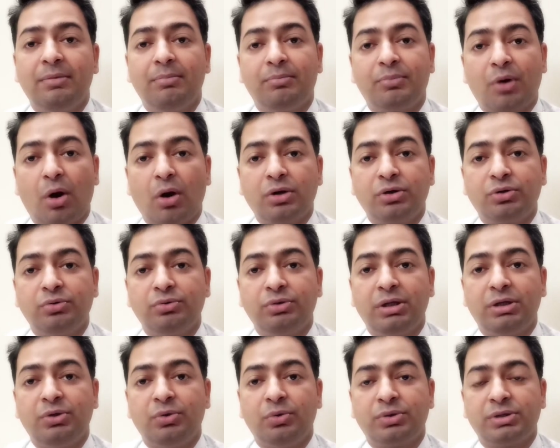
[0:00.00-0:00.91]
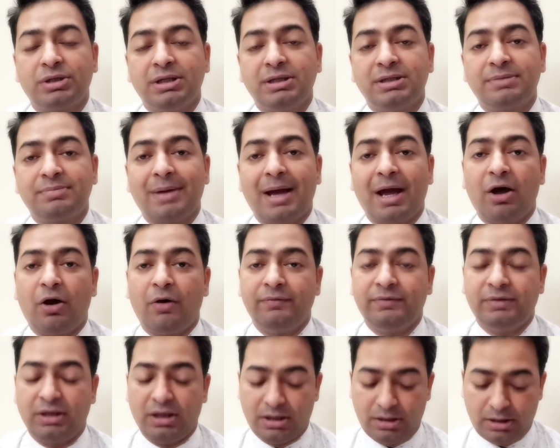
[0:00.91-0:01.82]
brought to the notice
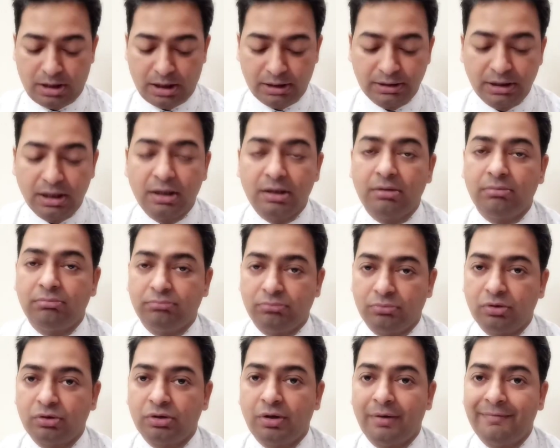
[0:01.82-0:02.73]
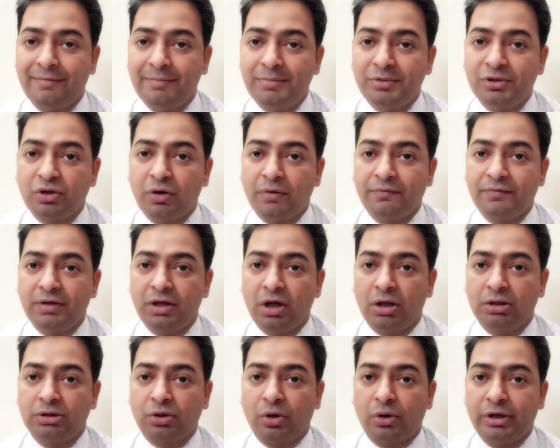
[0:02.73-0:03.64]
of the other government
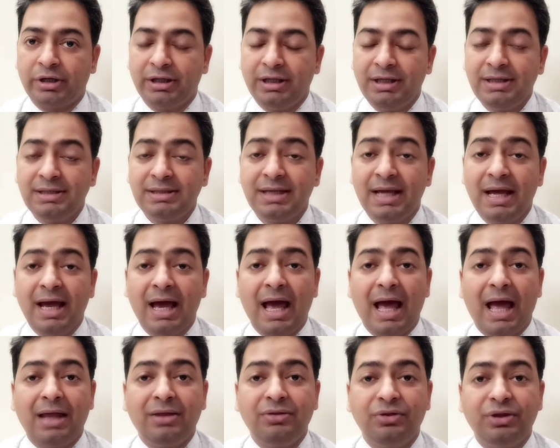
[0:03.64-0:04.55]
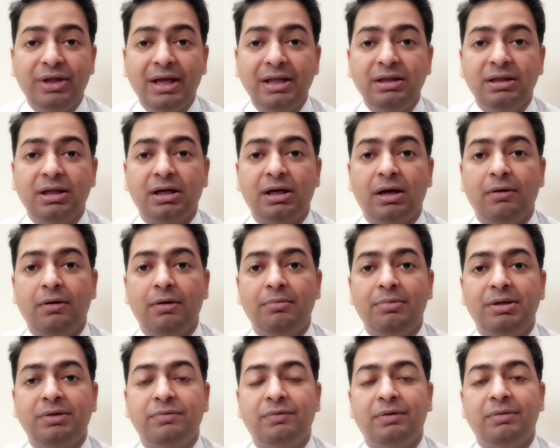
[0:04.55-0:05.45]
authorities, and then the
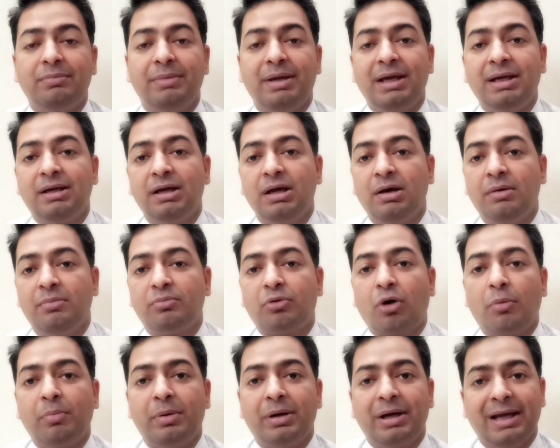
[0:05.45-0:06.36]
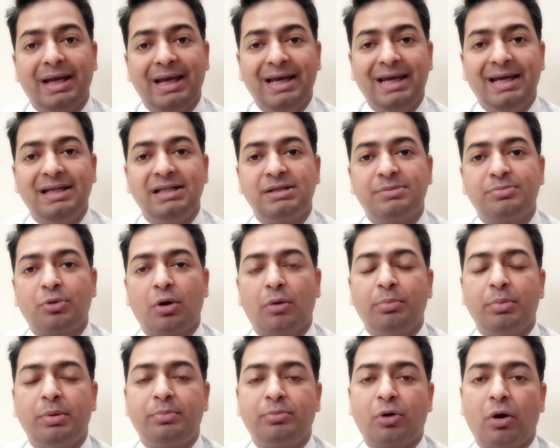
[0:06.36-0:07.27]
government will make proper aids,
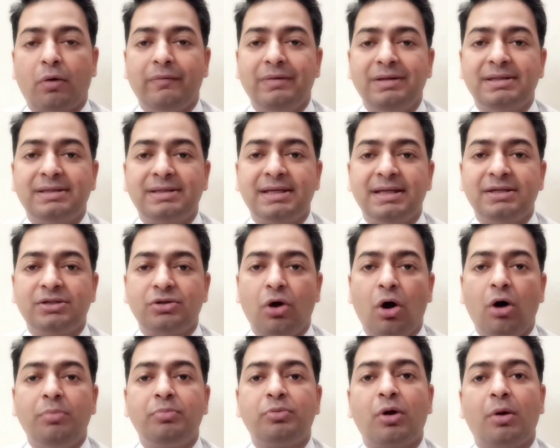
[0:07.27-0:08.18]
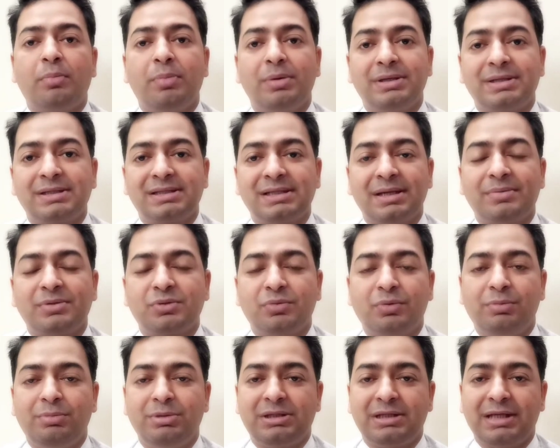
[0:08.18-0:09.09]
proper provinces, or proper steps
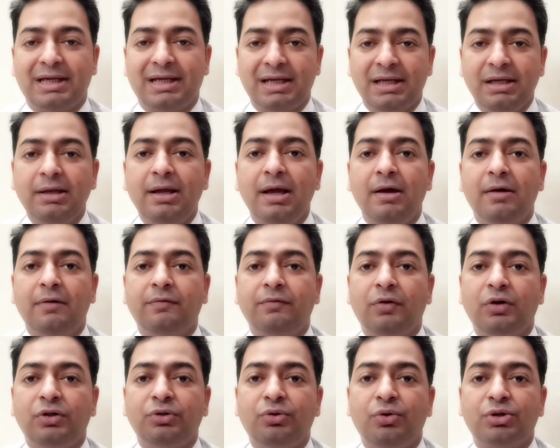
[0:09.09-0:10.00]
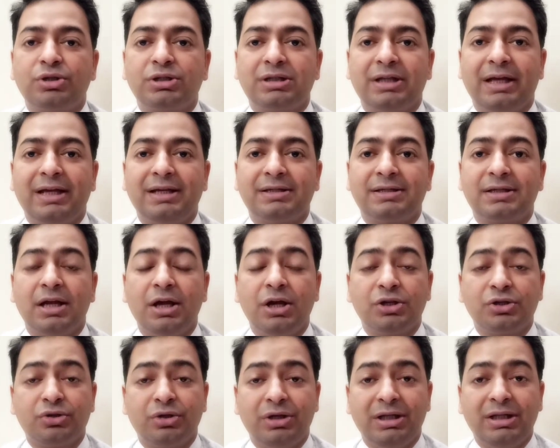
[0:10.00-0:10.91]
will be taken for those things.
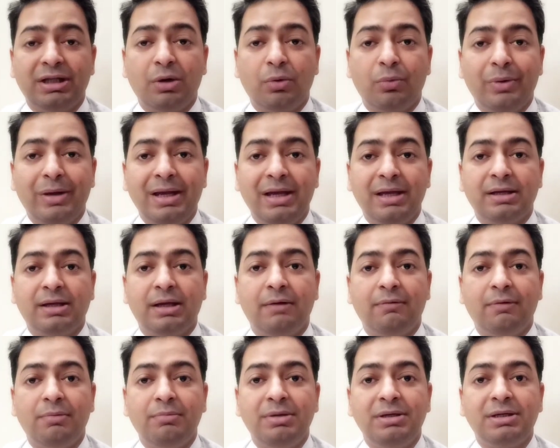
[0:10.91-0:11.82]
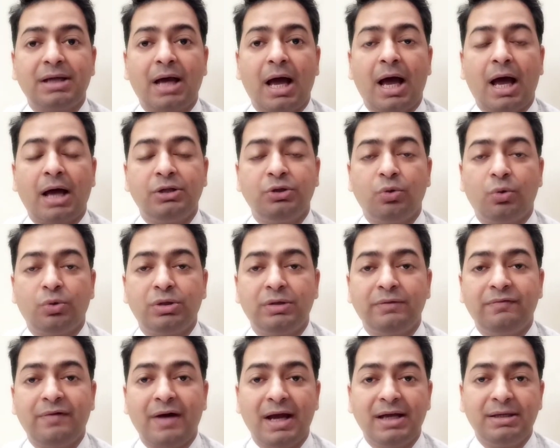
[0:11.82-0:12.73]
So in a way, government are
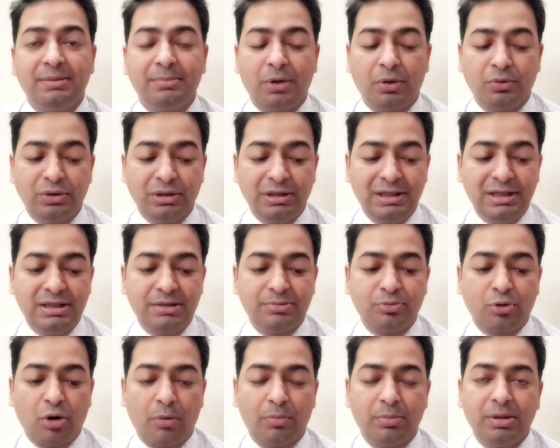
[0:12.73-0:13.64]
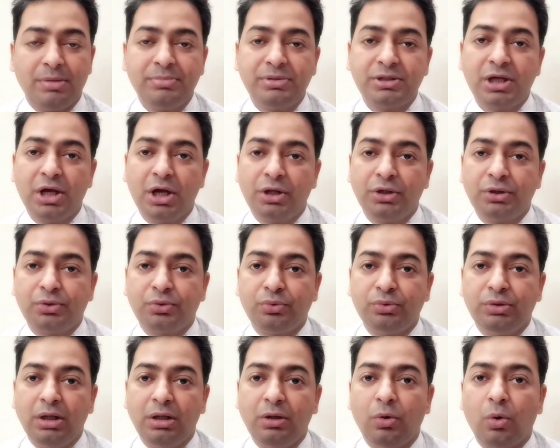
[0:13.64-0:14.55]
notified about these problems
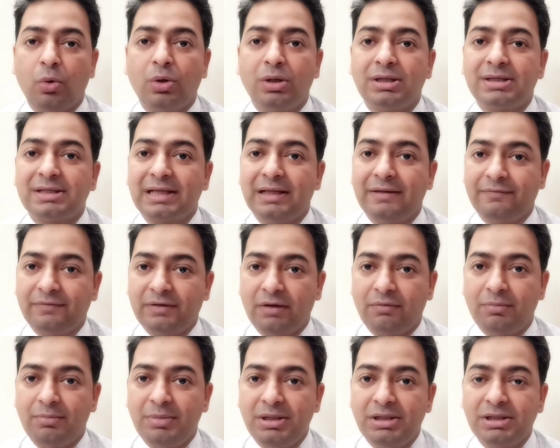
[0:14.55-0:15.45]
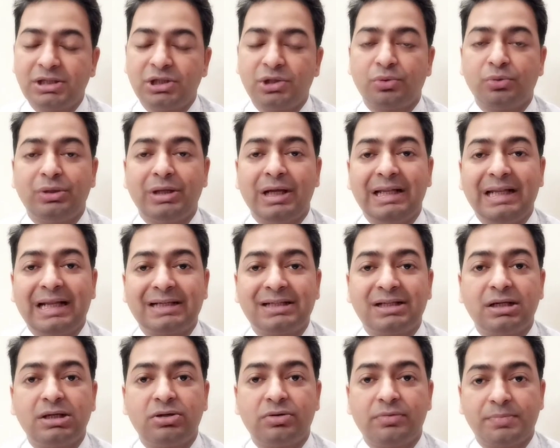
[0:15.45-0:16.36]
through the local self-governments, through the
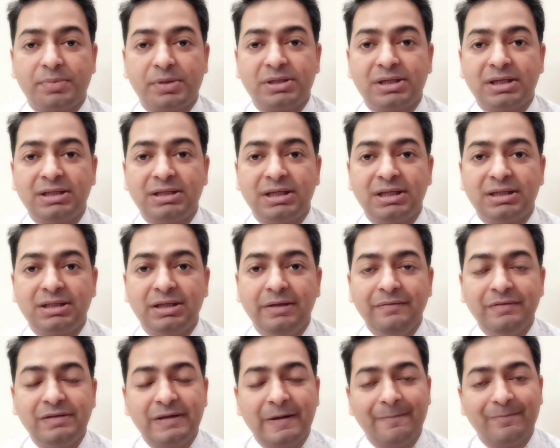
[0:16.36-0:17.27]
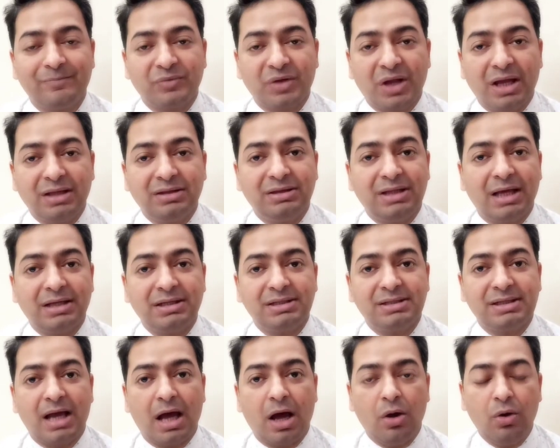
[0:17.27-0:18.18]
elected representatives, and that
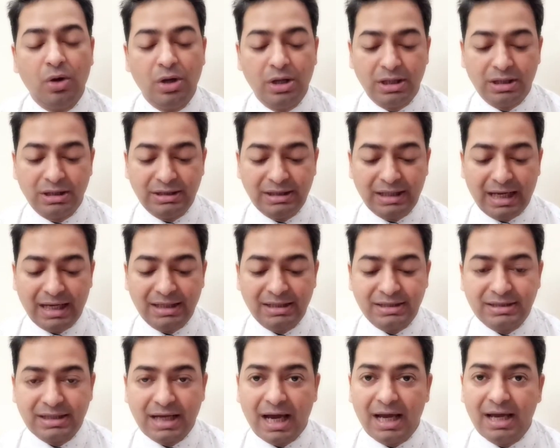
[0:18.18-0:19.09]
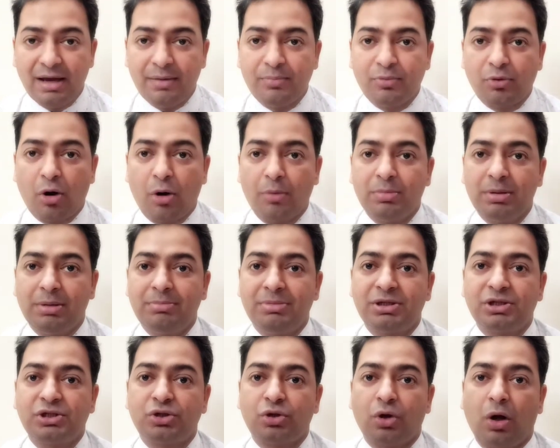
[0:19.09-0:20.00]
is how the entire problem
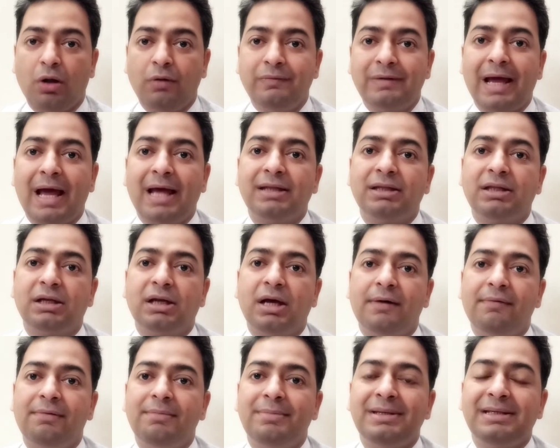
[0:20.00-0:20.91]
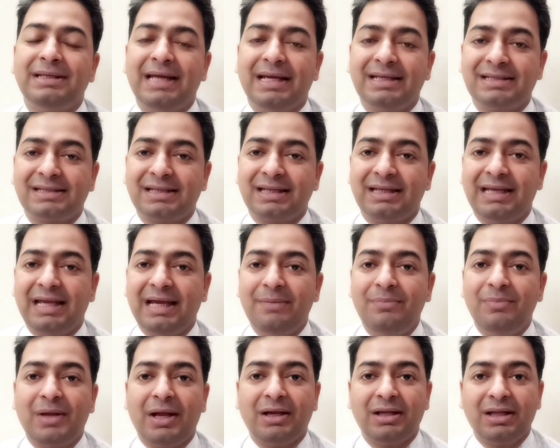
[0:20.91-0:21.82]
is solved and the government gets the
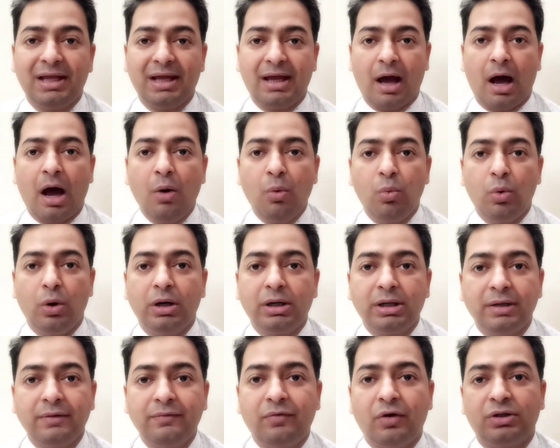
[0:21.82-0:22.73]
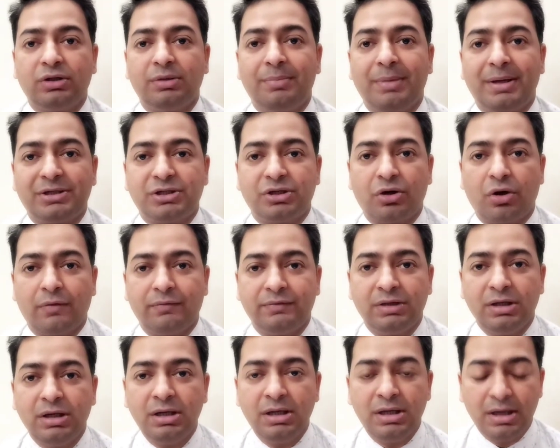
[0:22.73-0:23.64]
name that they are working for the better of
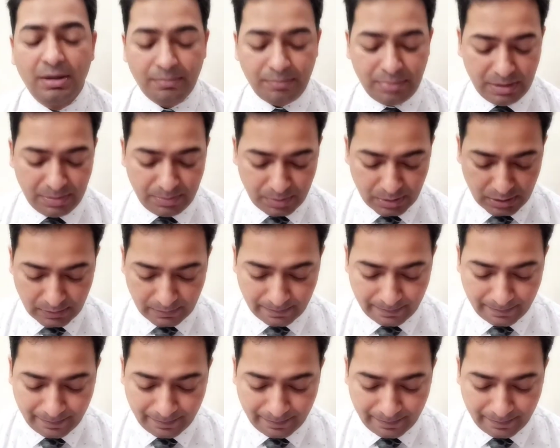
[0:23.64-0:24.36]
the people.